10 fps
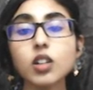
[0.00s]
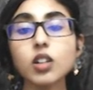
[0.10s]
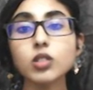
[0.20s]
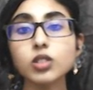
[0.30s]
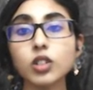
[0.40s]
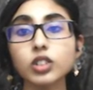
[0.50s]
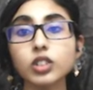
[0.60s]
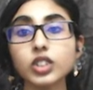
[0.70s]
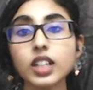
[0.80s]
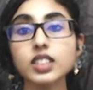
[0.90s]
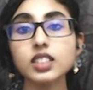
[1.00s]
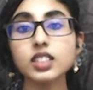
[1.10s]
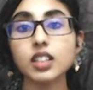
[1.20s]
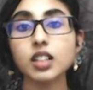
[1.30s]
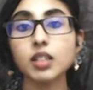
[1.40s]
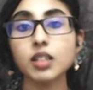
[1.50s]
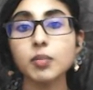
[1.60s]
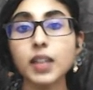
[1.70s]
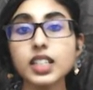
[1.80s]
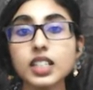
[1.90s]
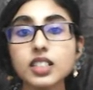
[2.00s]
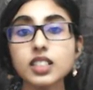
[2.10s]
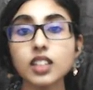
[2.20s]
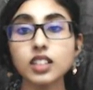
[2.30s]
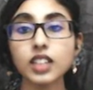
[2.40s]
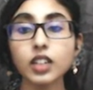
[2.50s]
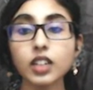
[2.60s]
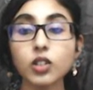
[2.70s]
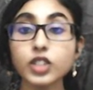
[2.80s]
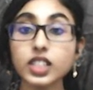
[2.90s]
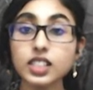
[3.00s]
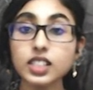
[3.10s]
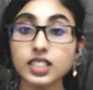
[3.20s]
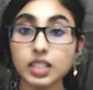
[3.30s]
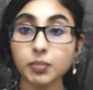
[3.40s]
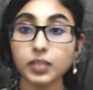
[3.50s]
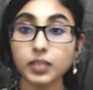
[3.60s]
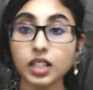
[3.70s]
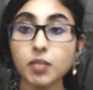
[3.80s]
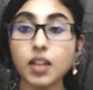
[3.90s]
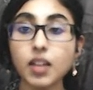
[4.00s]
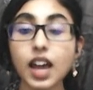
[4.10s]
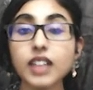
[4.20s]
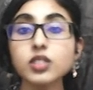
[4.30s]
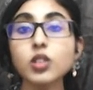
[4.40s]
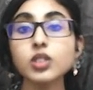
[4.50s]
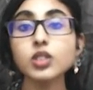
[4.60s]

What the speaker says: also shares many psychological symptoms as those